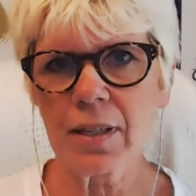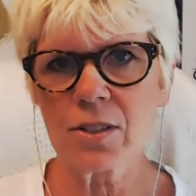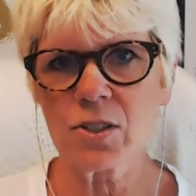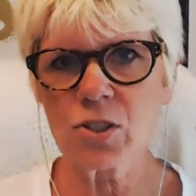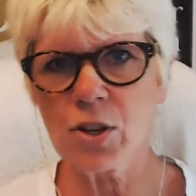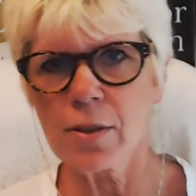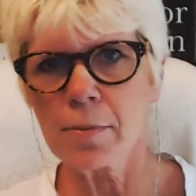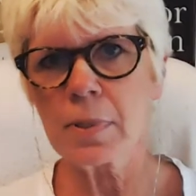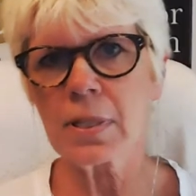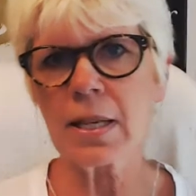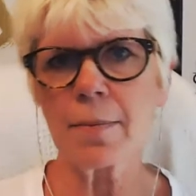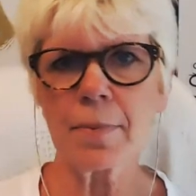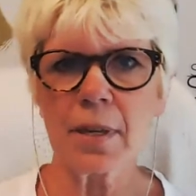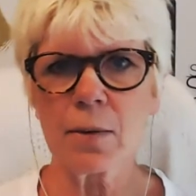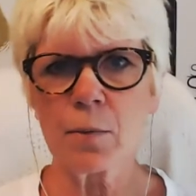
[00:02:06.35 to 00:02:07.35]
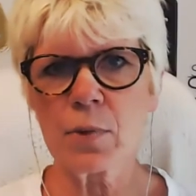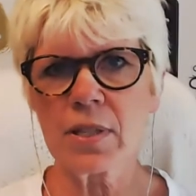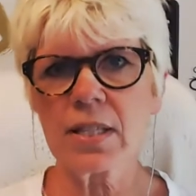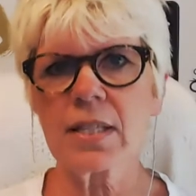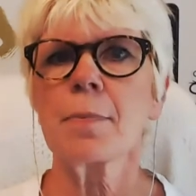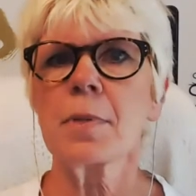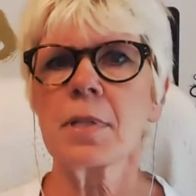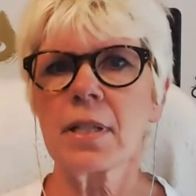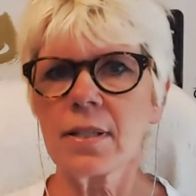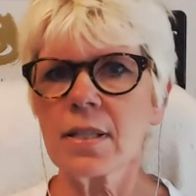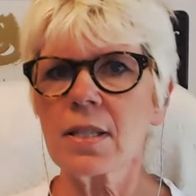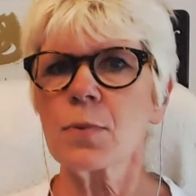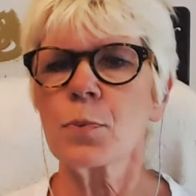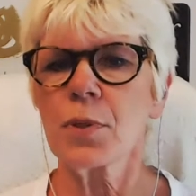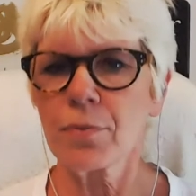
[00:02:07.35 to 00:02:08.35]
show them something with
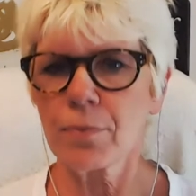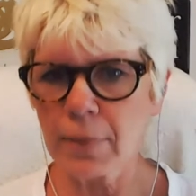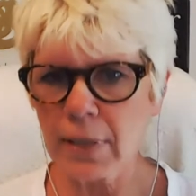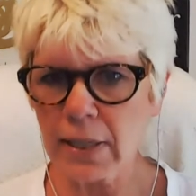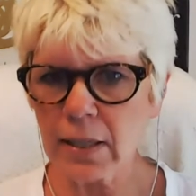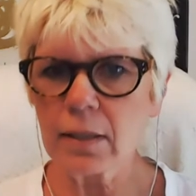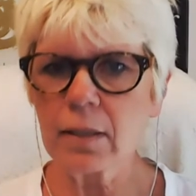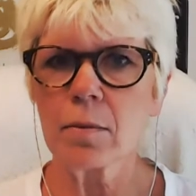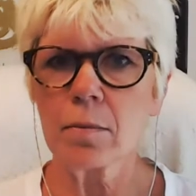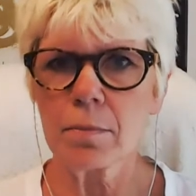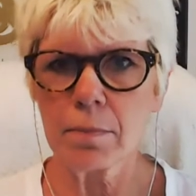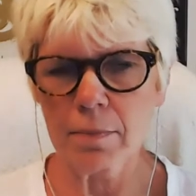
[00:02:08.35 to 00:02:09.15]
substance, with real